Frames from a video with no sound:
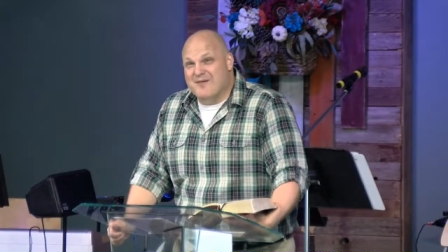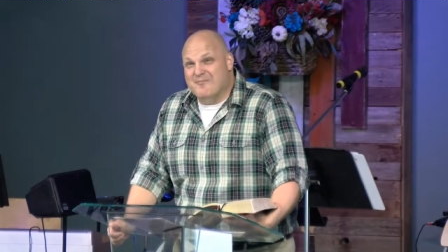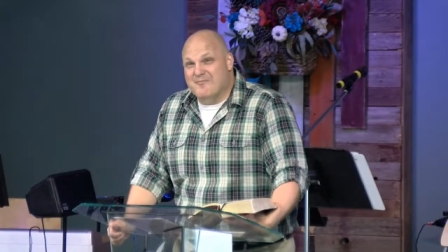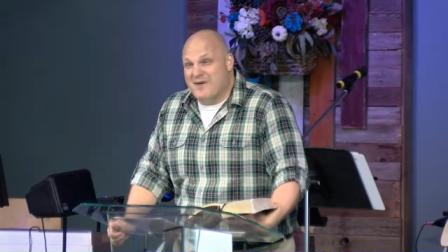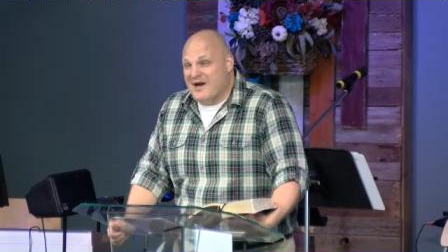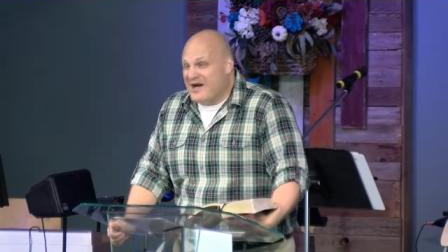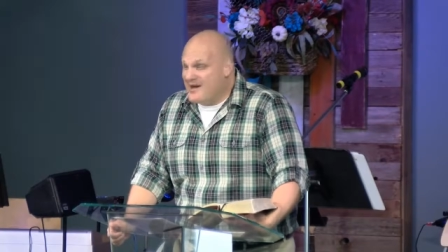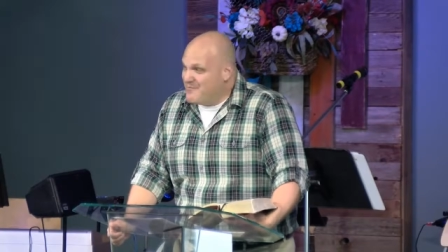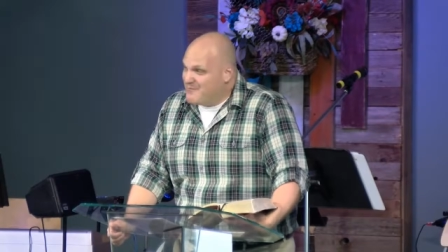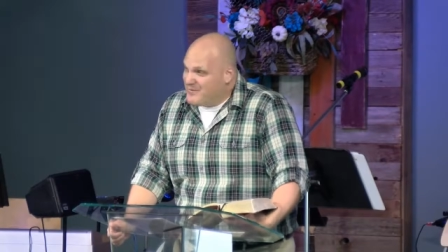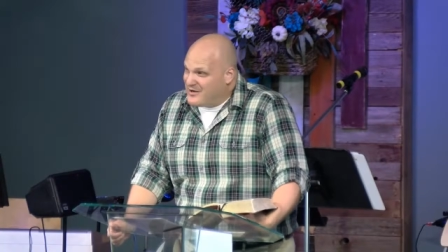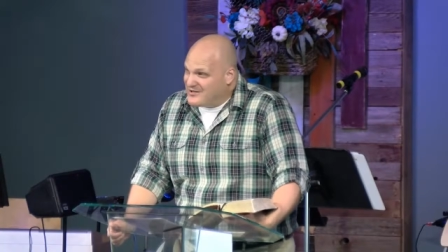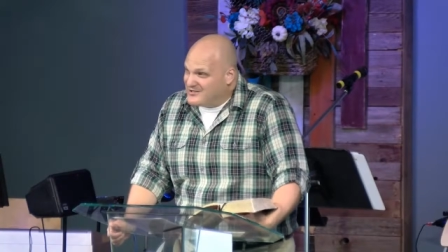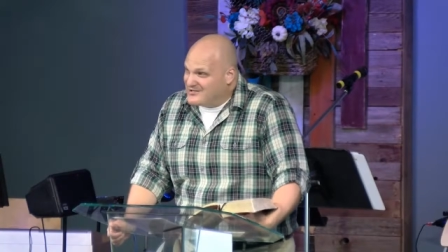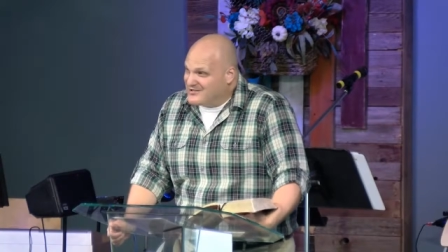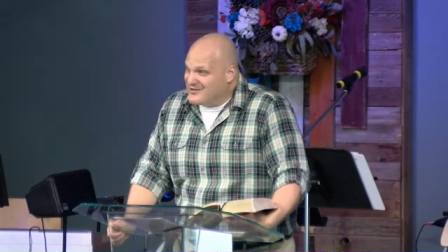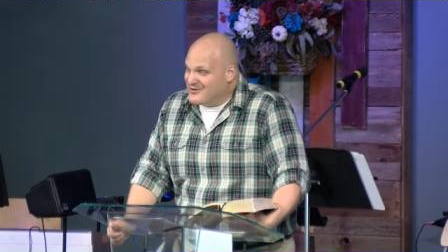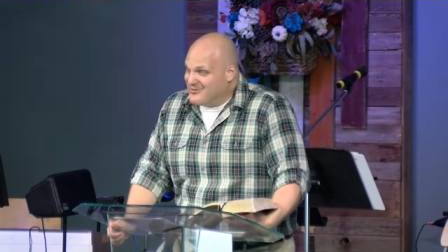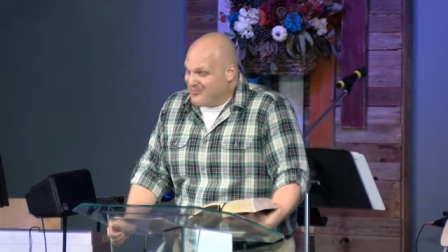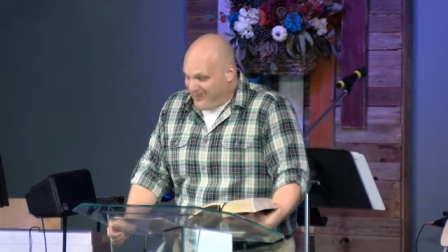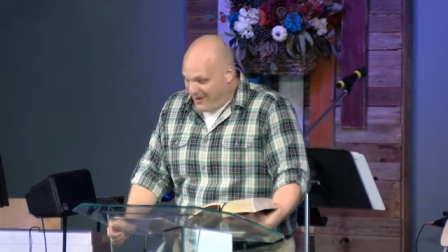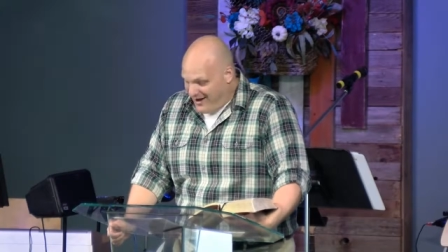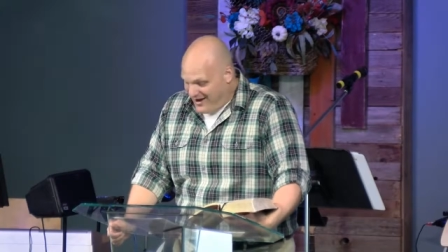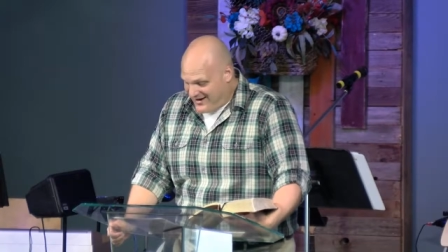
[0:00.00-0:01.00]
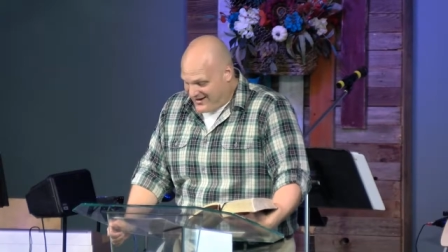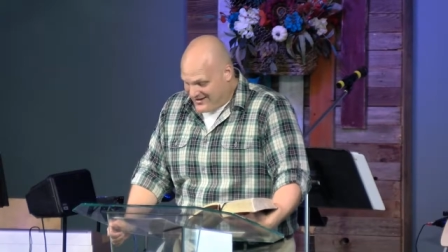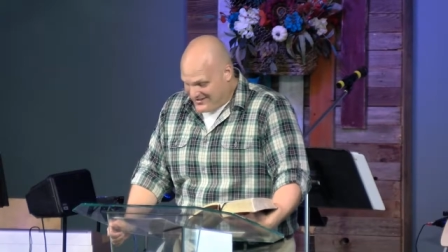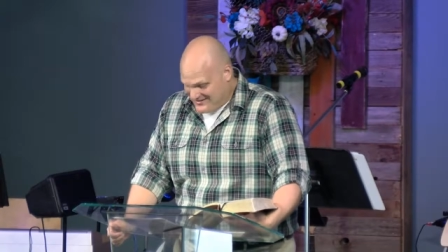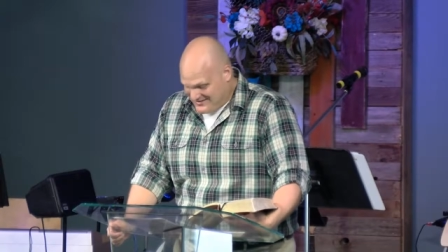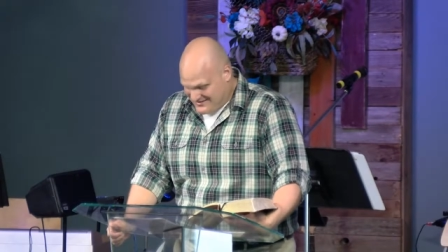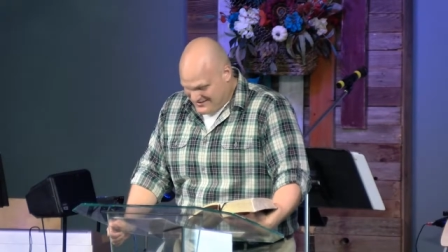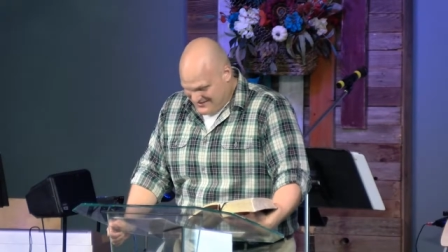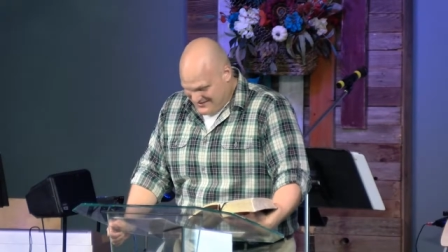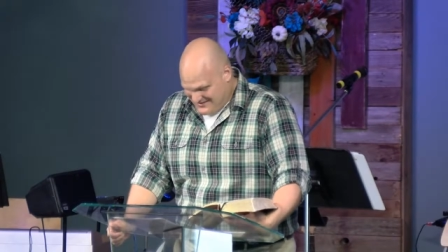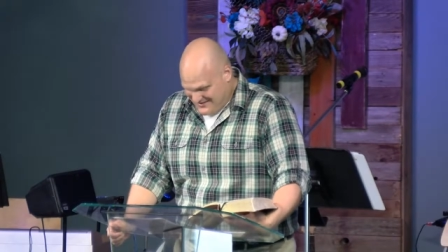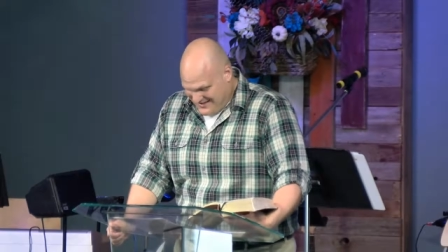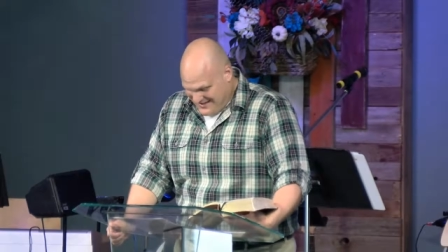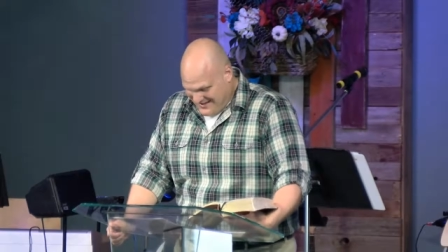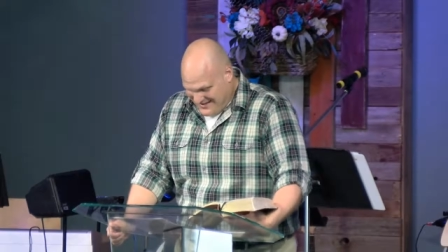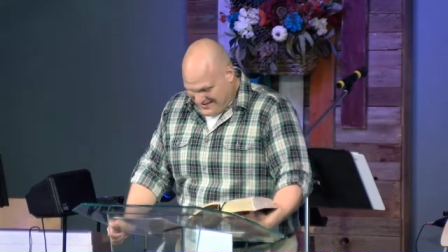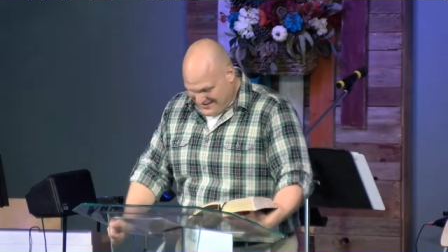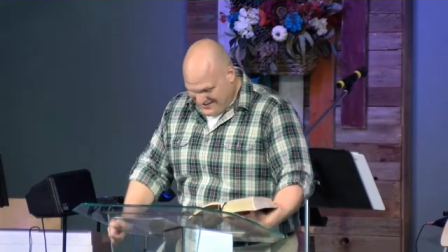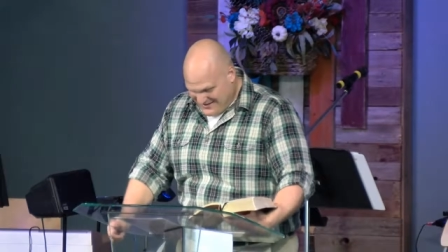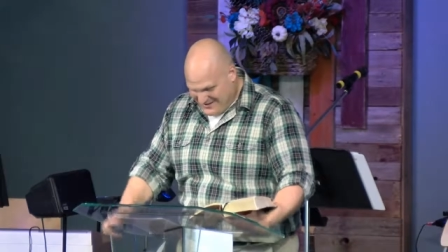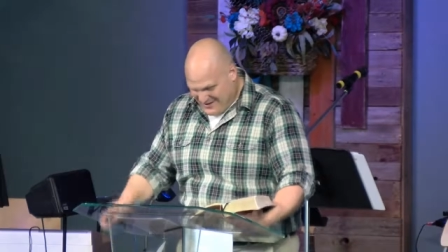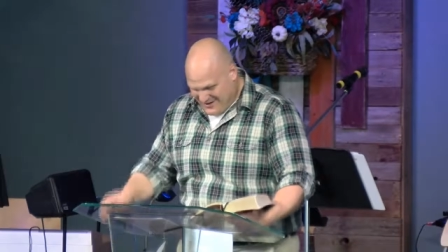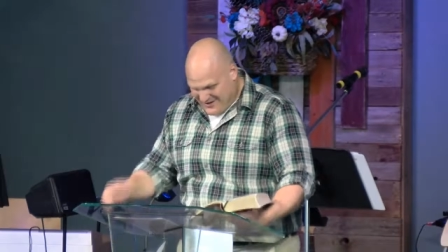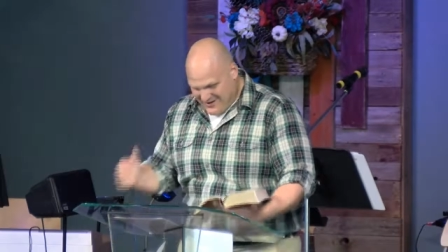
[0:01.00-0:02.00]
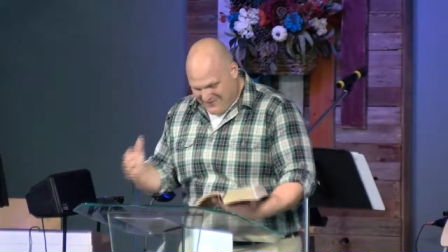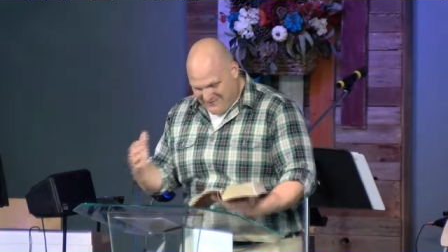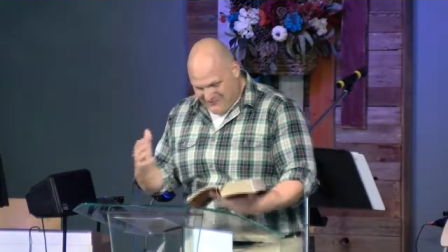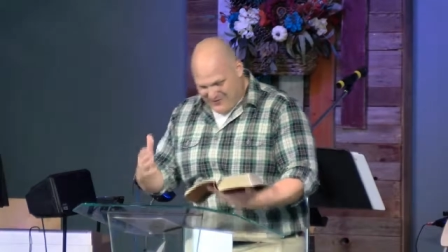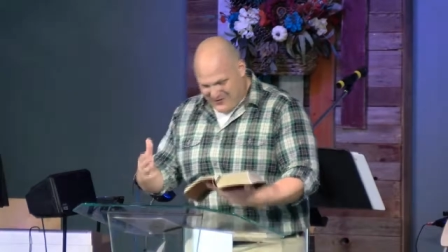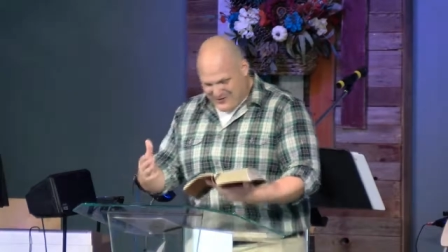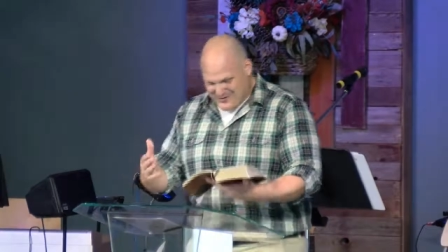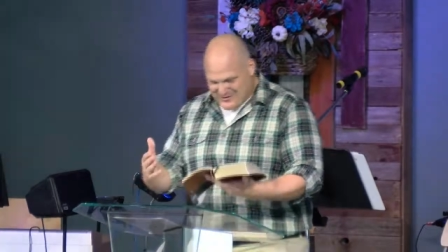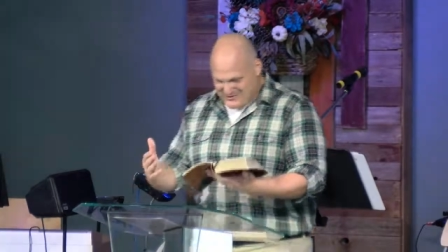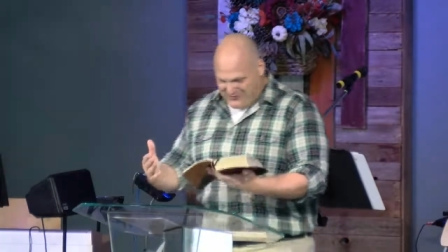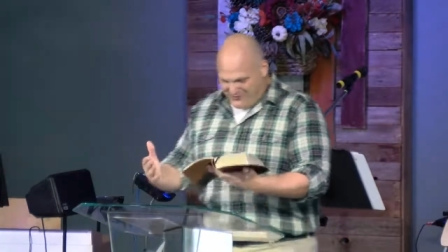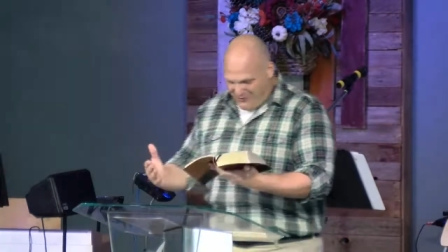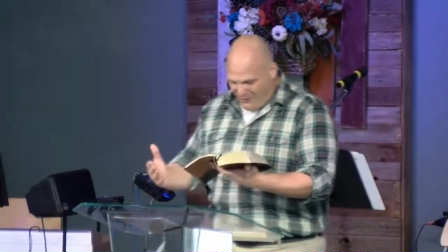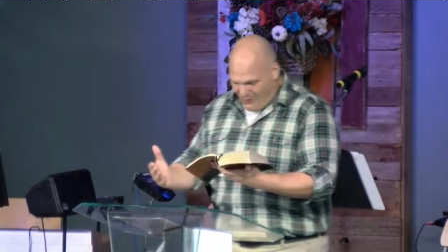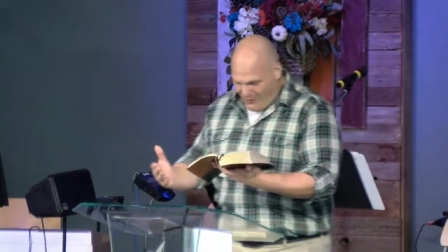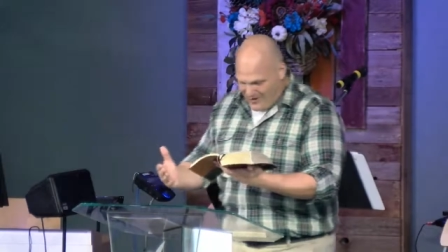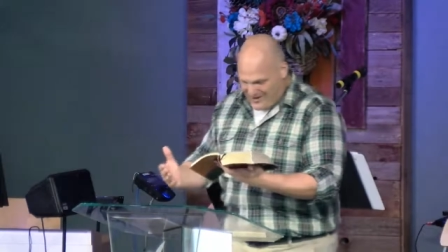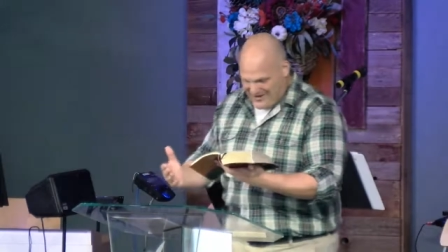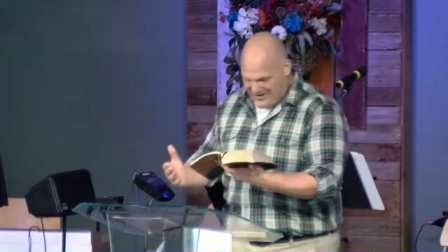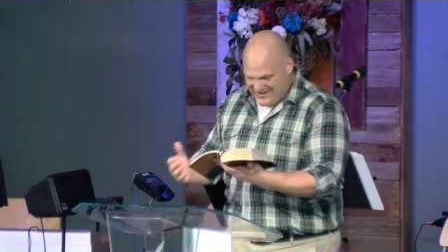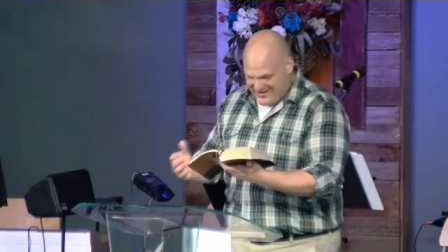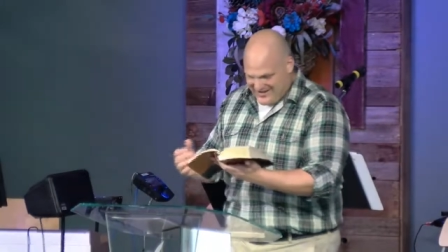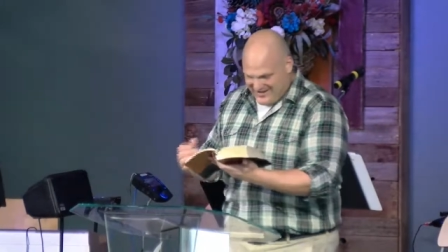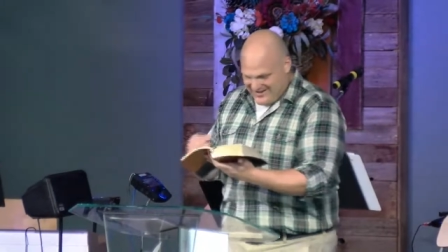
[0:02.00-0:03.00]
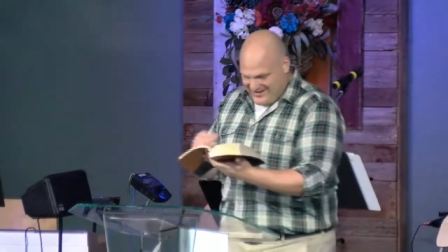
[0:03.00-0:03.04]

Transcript: by a bunch of guadas. Look at verse 40.